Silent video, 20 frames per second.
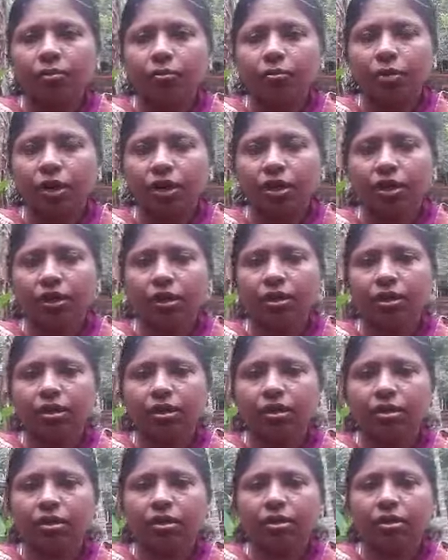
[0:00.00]
But in
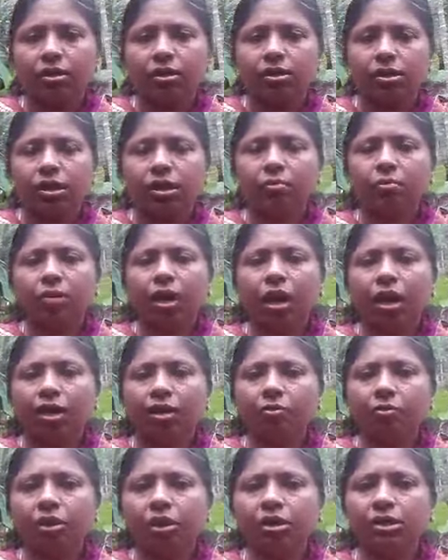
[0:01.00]
some
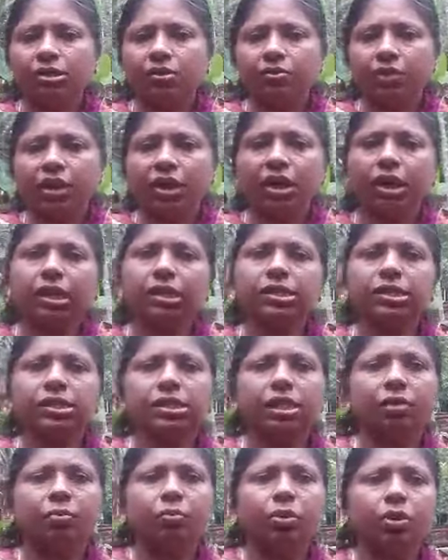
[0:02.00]
animals, very less
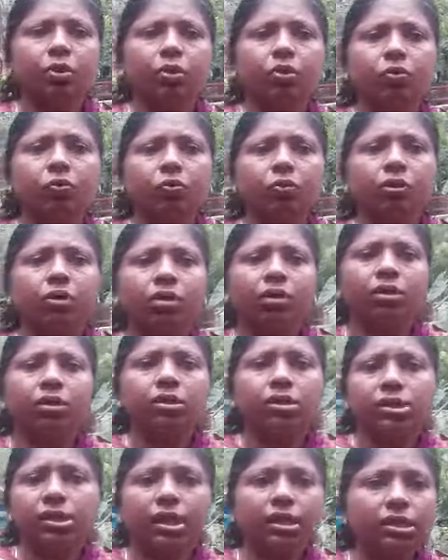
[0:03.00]
number of
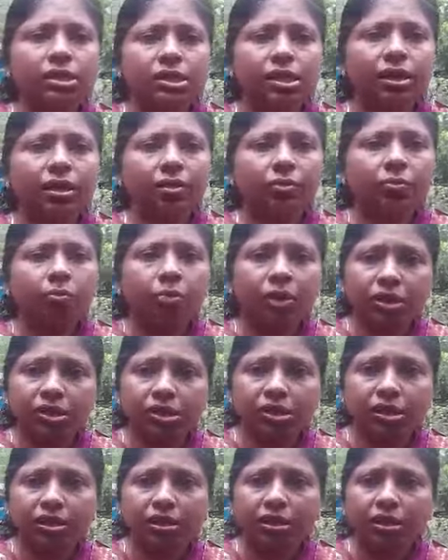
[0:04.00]
cells are
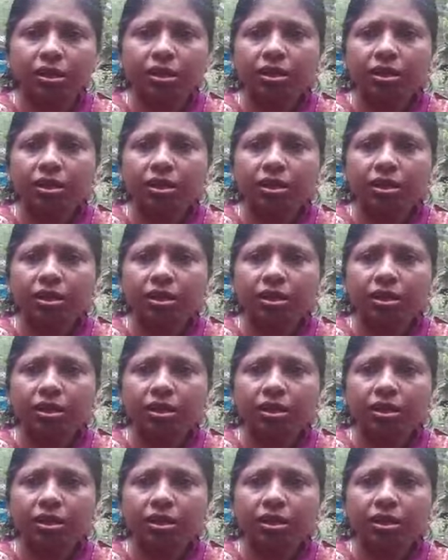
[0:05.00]
present.